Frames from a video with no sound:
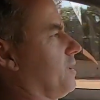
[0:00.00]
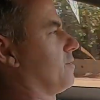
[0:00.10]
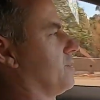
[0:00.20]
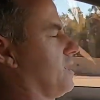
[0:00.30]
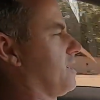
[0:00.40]

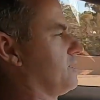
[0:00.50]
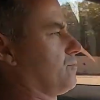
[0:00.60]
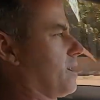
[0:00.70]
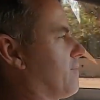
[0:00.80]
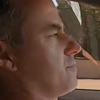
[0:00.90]
either the
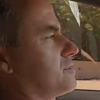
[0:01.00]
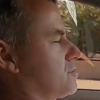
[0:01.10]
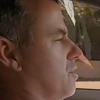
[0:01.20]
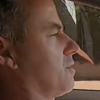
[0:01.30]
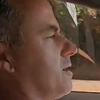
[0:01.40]
whatever's
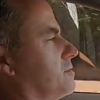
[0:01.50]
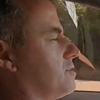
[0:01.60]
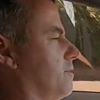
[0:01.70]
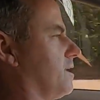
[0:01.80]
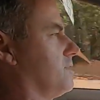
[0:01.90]
turning,
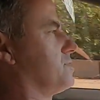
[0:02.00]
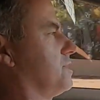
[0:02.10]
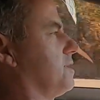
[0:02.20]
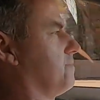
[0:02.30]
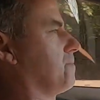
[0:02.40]
so an
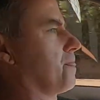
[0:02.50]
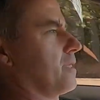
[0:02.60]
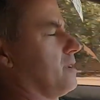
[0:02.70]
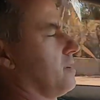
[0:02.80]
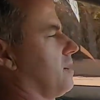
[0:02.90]
engine,
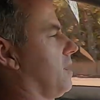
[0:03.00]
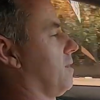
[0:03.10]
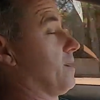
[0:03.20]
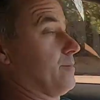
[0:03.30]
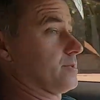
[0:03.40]

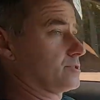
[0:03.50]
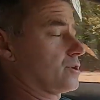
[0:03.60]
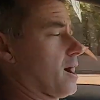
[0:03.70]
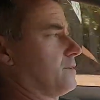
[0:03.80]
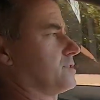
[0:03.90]
maybe the
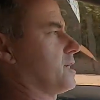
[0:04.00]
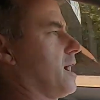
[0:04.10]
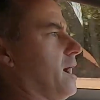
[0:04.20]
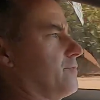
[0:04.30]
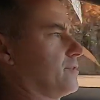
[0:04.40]
drive
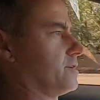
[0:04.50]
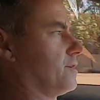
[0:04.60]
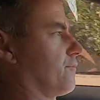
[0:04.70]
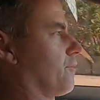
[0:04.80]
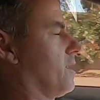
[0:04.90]
shaft, the
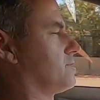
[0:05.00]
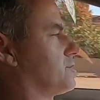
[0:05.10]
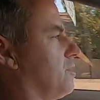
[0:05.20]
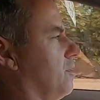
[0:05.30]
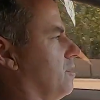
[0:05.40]

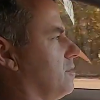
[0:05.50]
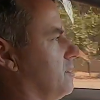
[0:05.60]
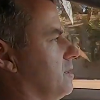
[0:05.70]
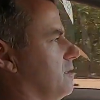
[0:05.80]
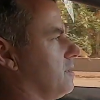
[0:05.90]
differential.
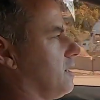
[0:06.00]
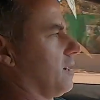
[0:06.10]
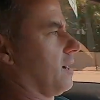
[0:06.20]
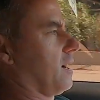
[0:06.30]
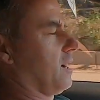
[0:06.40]

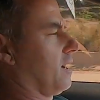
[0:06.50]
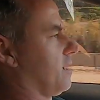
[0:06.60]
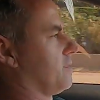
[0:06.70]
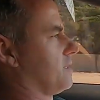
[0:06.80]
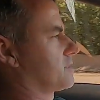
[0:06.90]

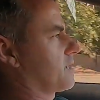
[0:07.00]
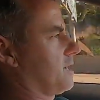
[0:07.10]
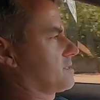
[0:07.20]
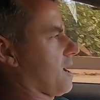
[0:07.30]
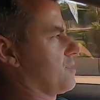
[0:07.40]
In this
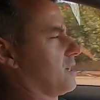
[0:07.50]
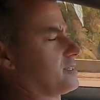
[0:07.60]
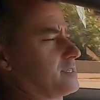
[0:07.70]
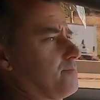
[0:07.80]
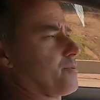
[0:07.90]
case, I think
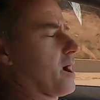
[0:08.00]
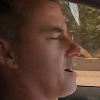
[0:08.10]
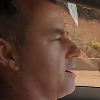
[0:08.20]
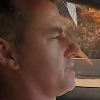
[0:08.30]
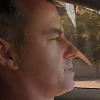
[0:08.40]
it's the
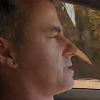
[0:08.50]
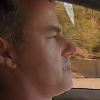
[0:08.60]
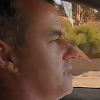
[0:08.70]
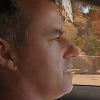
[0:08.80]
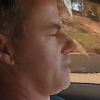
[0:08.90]
bearings.
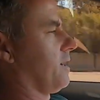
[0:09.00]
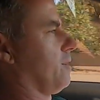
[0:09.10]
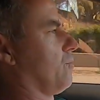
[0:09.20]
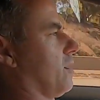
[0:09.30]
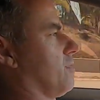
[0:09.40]

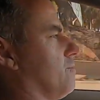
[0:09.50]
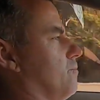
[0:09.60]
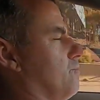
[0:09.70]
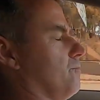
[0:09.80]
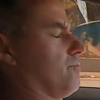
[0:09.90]
And one of the
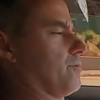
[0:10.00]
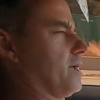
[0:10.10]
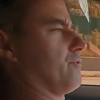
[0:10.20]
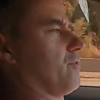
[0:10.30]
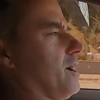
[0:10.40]

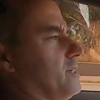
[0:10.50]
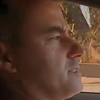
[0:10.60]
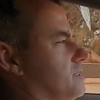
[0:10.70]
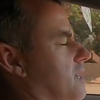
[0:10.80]
giveaways is